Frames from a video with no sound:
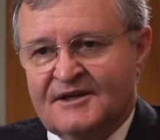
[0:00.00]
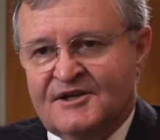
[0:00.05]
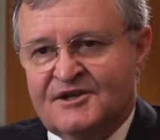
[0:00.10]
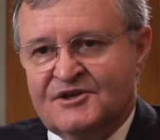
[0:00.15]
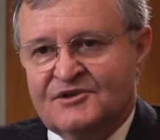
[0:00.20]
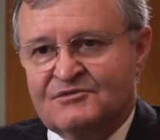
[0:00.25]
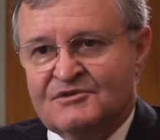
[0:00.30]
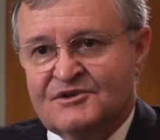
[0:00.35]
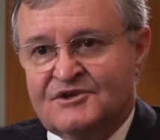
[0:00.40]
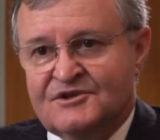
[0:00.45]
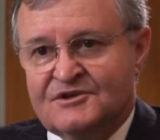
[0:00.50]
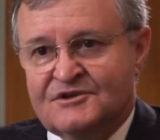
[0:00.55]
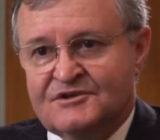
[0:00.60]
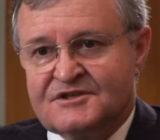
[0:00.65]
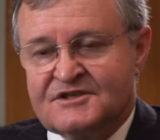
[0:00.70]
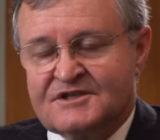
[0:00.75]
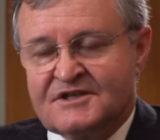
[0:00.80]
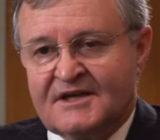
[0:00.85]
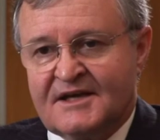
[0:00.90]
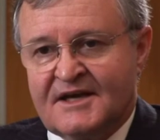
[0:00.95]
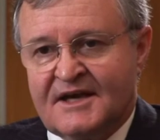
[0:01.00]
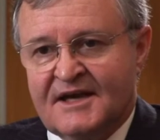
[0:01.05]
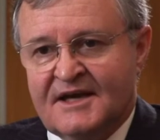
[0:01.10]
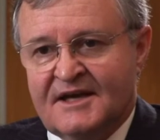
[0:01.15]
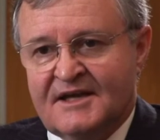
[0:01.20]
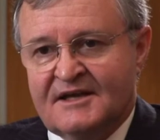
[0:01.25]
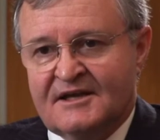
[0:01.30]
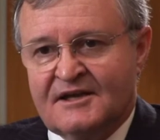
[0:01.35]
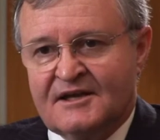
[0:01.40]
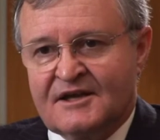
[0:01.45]
introduced
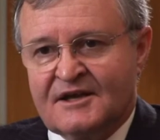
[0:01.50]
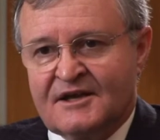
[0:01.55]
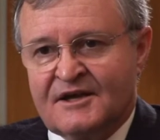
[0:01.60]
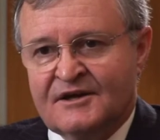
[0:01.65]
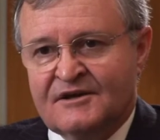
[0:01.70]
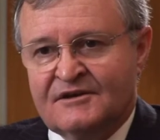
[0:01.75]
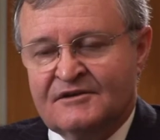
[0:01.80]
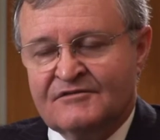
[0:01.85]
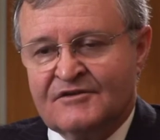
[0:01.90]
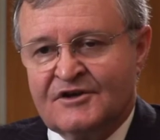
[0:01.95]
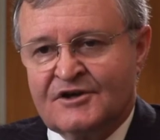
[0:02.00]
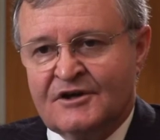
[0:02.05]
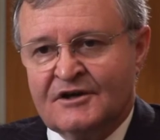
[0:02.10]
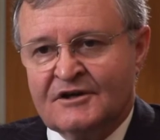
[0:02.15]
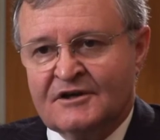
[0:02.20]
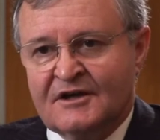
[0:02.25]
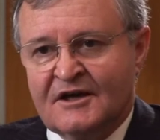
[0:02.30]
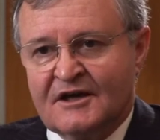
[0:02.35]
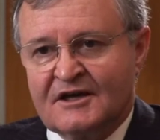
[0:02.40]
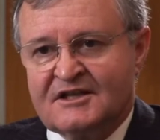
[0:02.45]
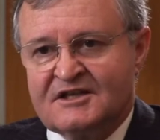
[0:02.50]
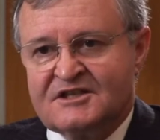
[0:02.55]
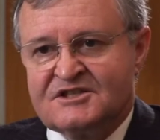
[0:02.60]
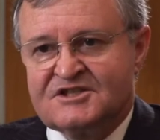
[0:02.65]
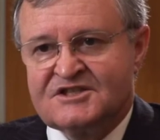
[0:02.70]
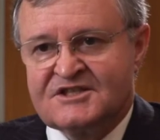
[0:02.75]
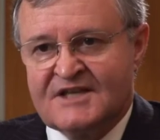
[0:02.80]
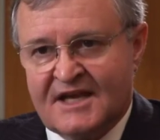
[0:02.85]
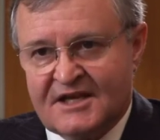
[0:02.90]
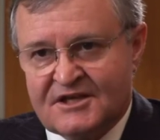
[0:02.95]
a code of conduct
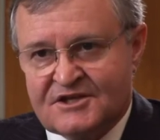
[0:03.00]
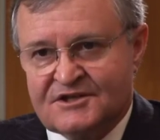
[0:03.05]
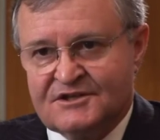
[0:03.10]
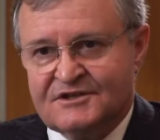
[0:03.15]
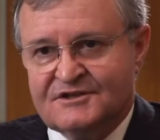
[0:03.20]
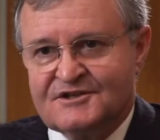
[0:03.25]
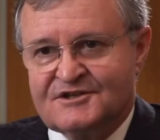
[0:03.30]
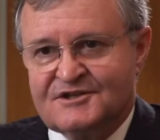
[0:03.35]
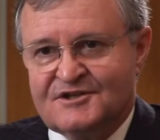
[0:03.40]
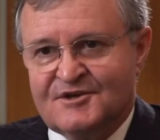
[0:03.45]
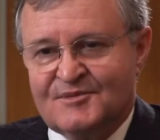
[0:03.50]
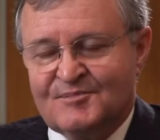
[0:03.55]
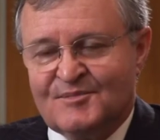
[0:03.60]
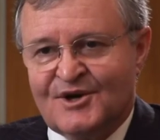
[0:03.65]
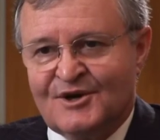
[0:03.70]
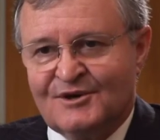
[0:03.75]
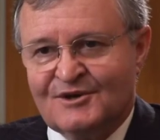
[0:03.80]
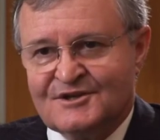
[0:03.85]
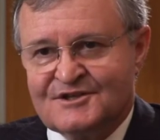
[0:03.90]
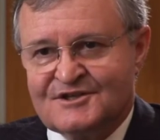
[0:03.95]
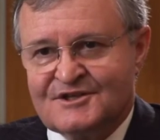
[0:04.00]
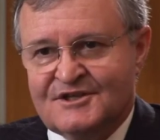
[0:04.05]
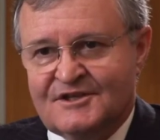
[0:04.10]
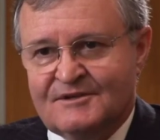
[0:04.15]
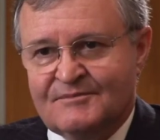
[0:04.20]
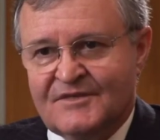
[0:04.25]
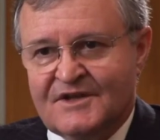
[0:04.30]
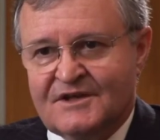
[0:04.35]
sanctions policy